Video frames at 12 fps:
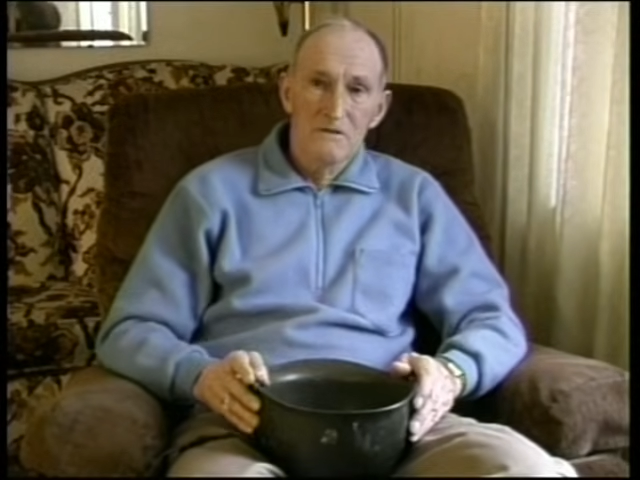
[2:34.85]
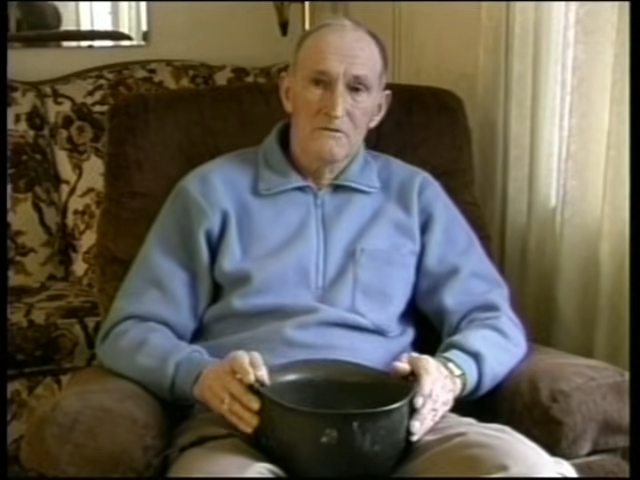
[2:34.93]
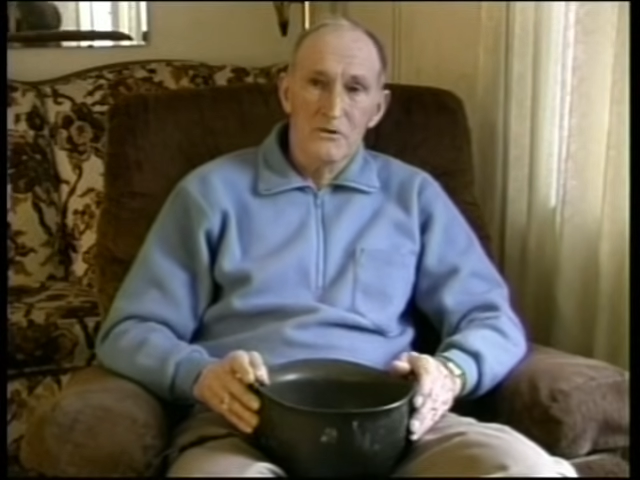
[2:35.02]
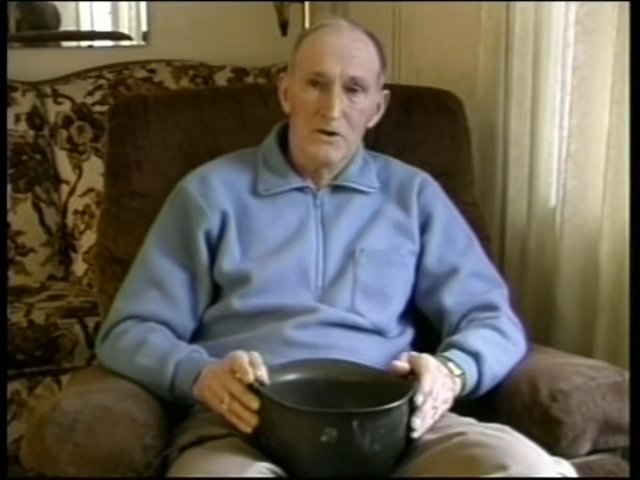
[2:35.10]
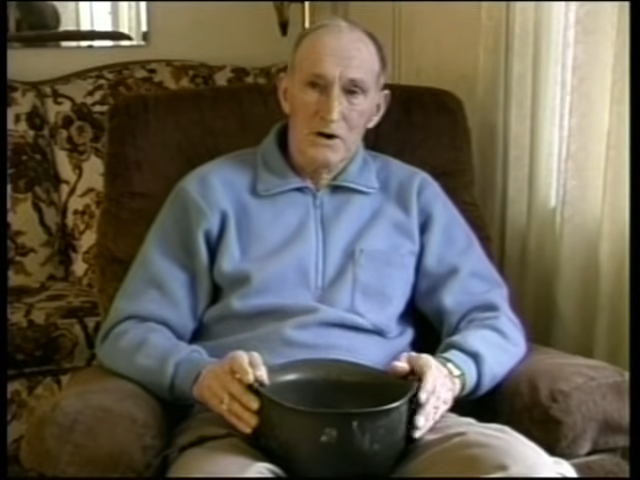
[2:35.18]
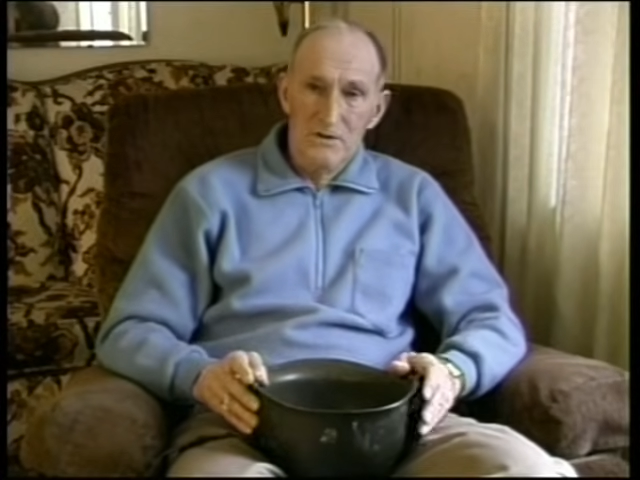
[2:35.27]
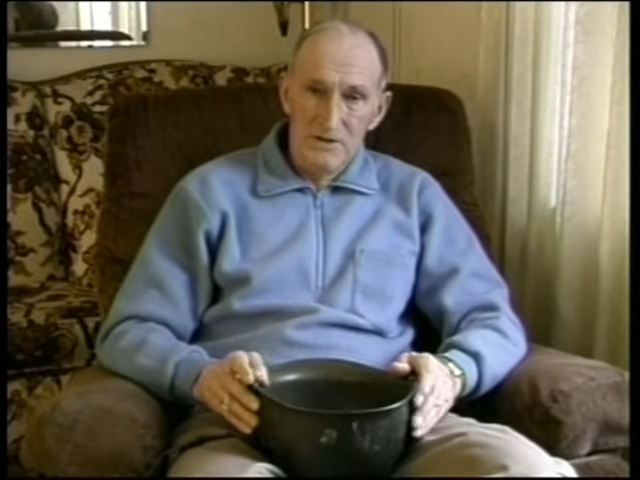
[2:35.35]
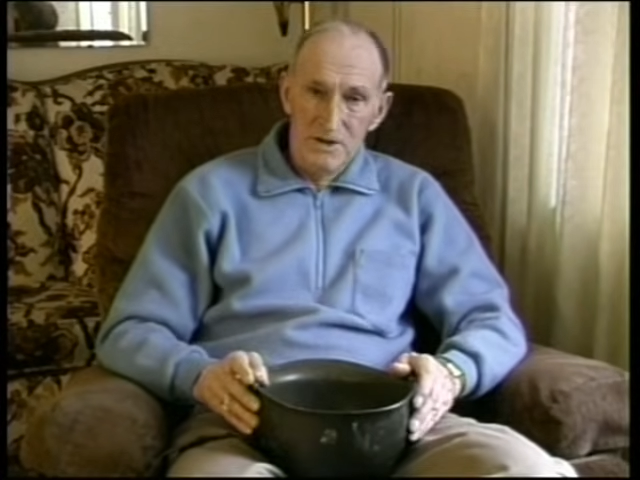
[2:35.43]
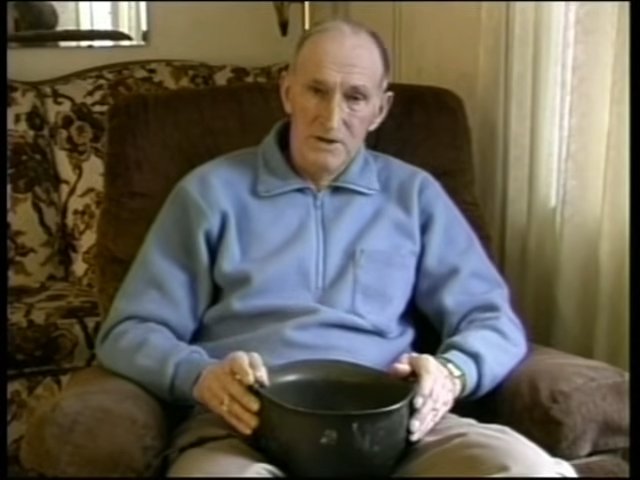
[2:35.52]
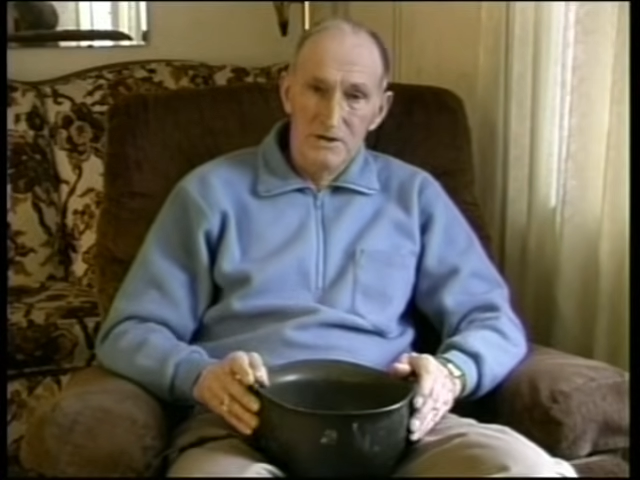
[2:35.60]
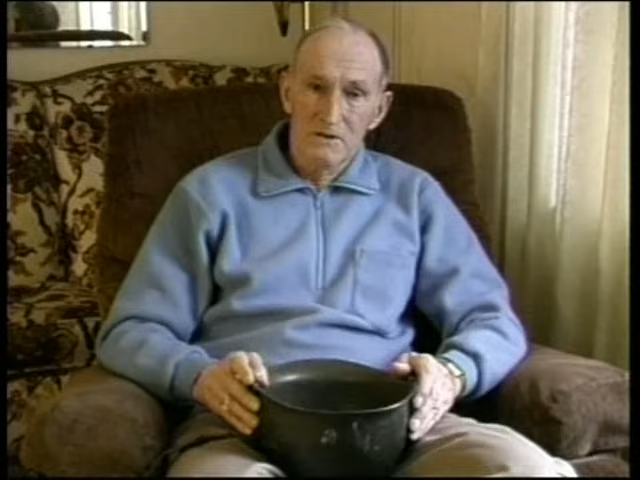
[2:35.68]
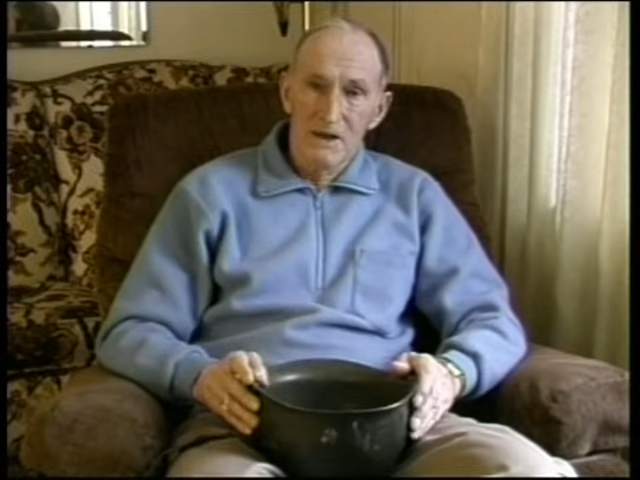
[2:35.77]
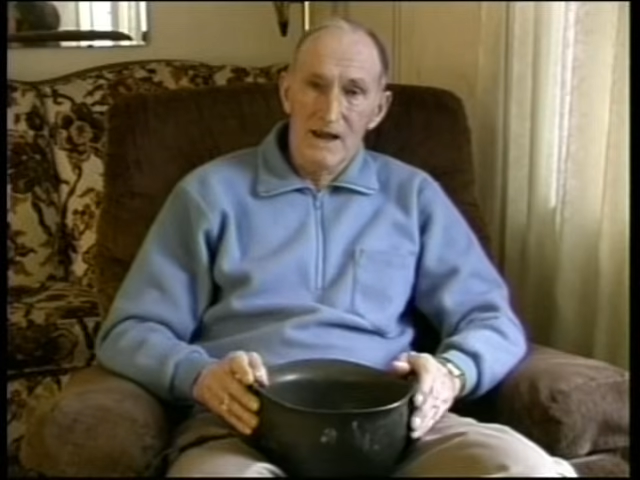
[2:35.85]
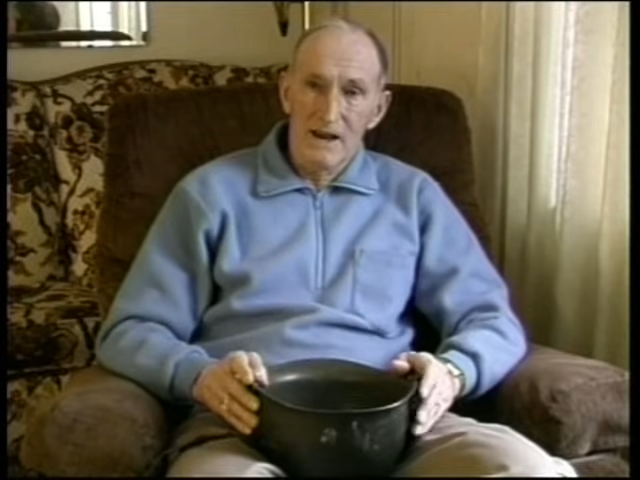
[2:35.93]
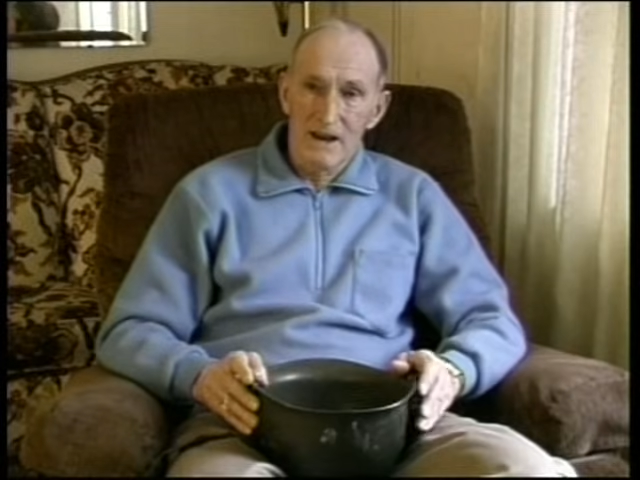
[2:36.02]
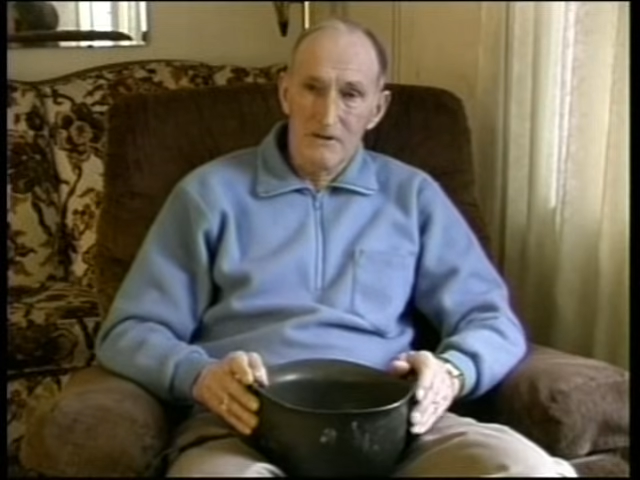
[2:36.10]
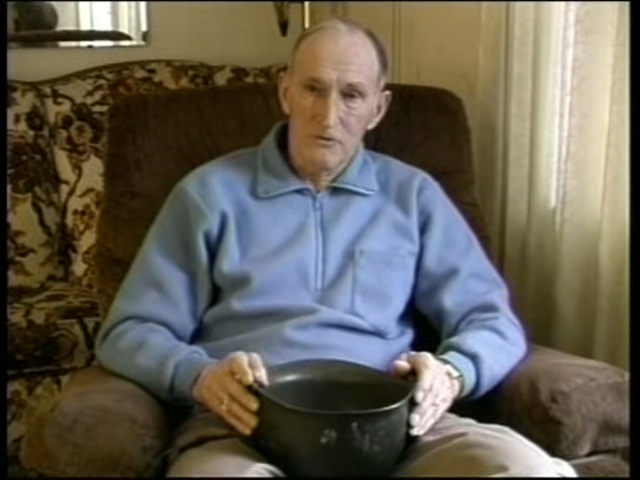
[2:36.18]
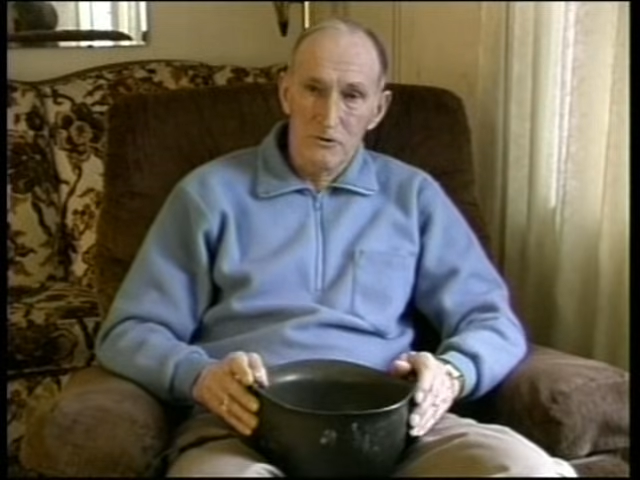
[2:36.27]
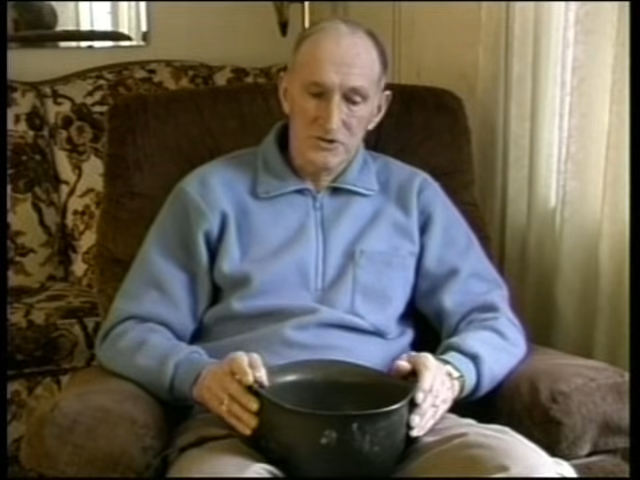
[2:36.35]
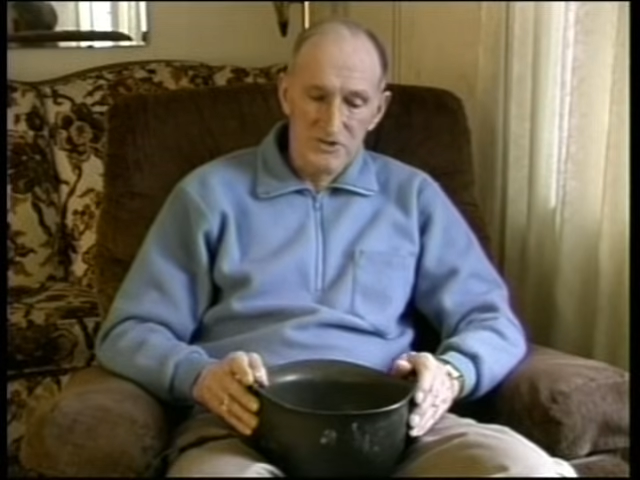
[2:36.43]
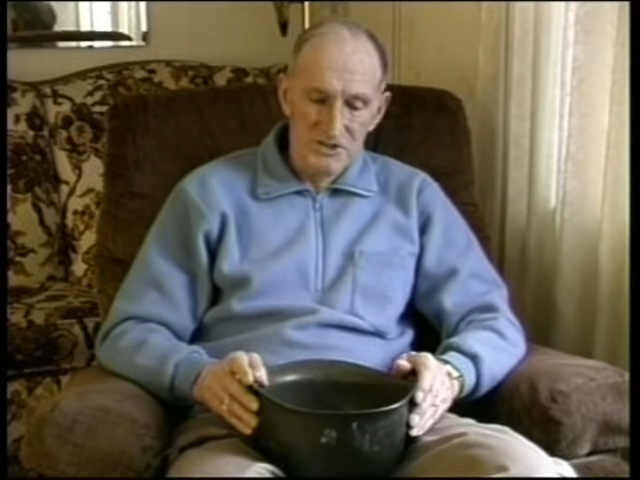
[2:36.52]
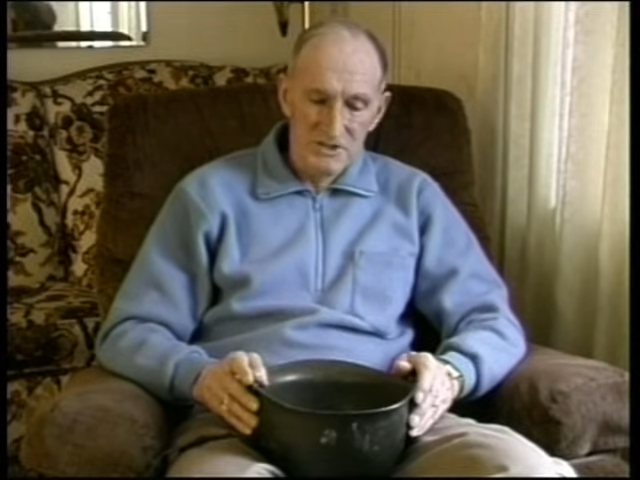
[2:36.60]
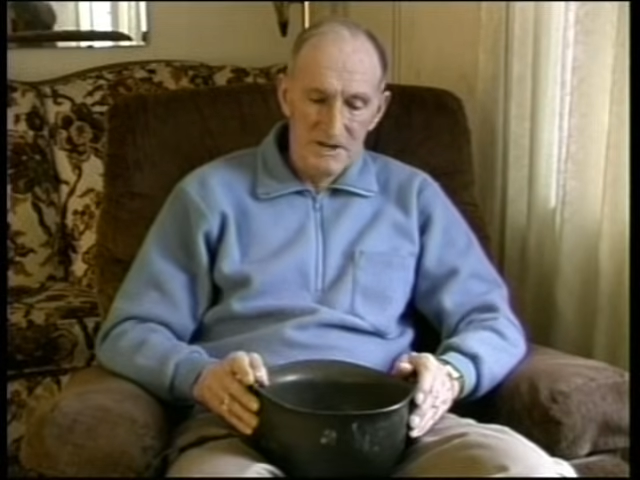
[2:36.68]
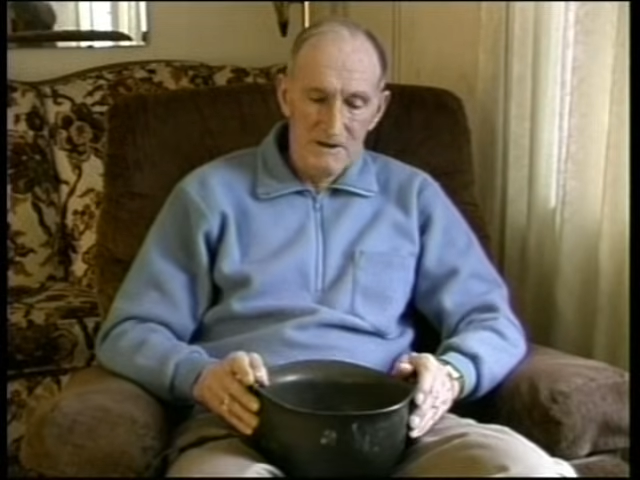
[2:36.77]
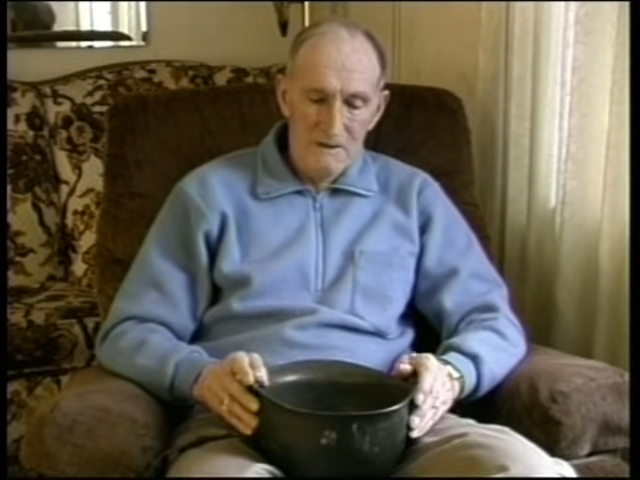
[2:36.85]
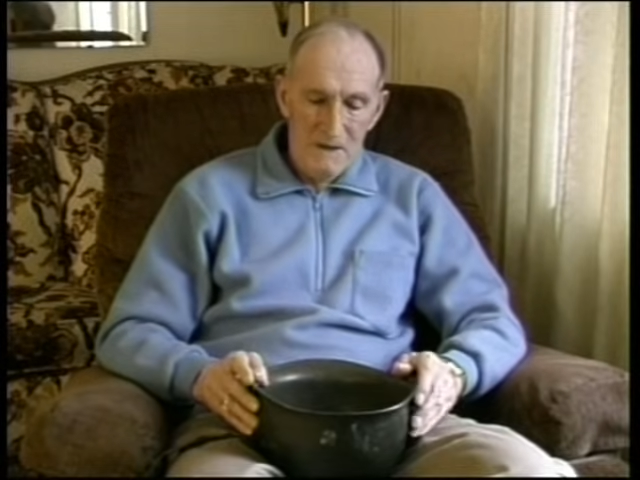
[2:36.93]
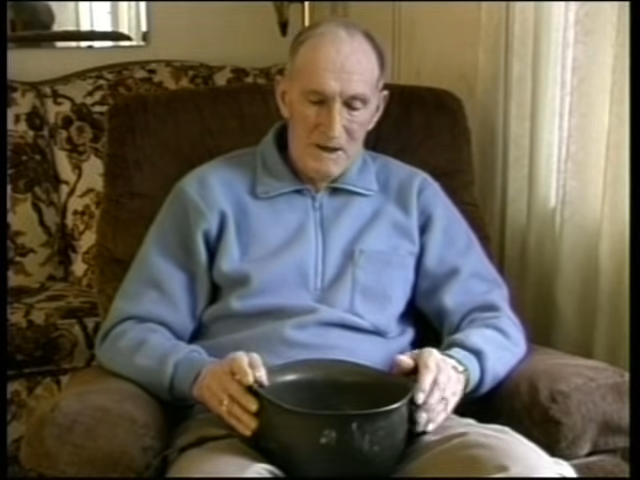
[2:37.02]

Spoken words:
for the Allied forces, see.